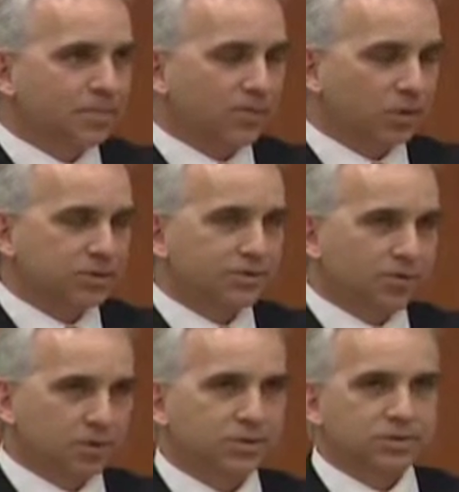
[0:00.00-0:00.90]
first
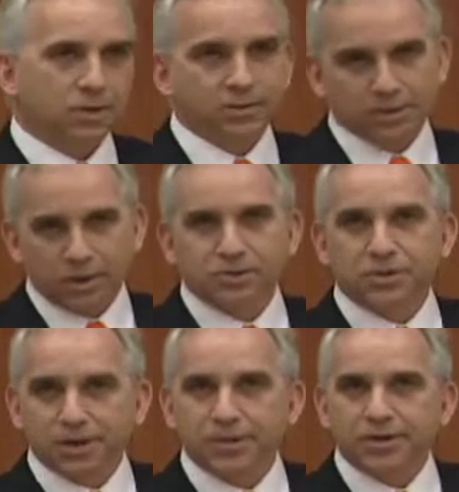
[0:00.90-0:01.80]
the
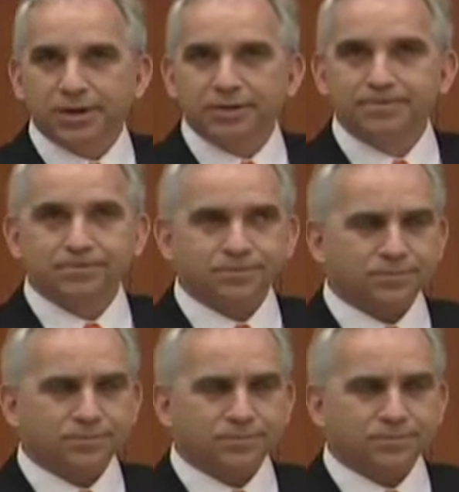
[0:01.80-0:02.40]
Tulsa community.